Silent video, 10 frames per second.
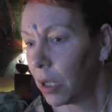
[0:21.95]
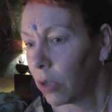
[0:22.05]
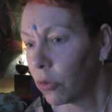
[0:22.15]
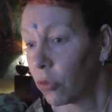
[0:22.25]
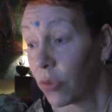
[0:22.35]

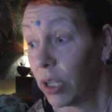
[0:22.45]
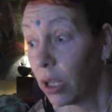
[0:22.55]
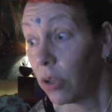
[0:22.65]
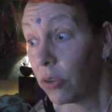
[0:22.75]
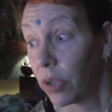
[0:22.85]
I just
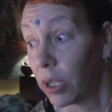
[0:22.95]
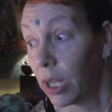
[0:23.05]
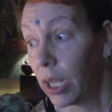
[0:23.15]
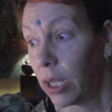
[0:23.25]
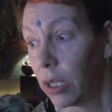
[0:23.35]
realised that,
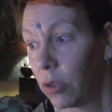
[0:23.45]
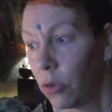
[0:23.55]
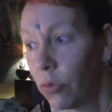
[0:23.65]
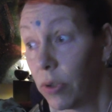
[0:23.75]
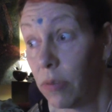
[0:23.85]
hey,
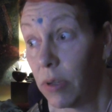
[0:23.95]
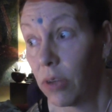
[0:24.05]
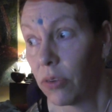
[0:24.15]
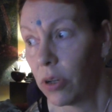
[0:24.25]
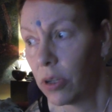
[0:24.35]
you're really,
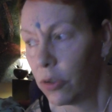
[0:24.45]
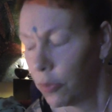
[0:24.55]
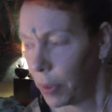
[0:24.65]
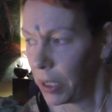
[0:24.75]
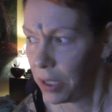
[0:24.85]
really tired,
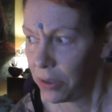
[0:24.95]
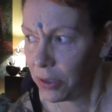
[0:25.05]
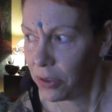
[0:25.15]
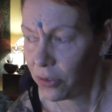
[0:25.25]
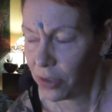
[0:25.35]
you've barely had
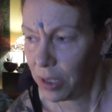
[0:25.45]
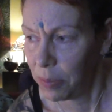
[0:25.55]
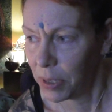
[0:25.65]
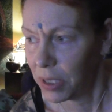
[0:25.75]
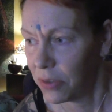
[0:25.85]
any
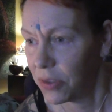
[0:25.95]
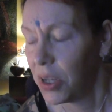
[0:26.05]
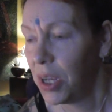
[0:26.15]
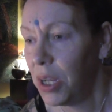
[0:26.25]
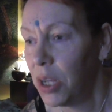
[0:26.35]
sleep and
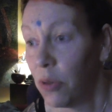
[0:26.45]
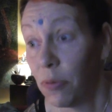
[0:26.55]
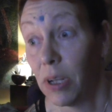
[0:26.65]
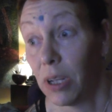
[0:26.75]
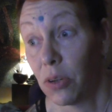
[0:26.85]
you
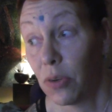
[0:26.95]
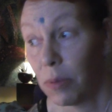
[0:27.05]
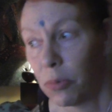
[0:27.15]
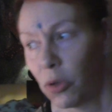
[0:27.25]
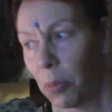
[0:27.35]
feel like
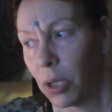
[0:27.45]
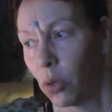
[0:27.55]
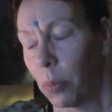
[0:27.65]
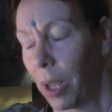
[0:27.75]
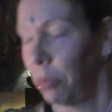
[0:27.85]
crap, so you might not be